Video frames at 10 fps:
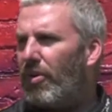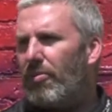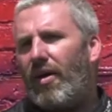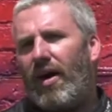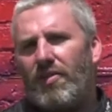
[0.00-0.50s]

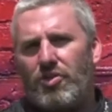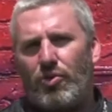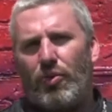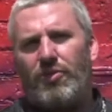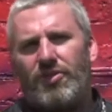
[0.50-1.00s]
pulling behind the
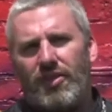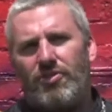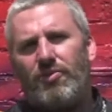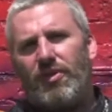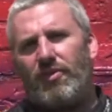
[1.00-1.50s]
soldiers, and
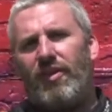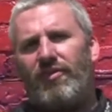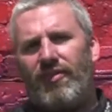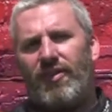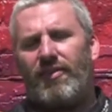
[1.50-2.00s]
it's a really great
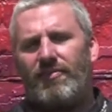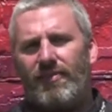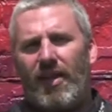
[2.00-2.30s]
feeling.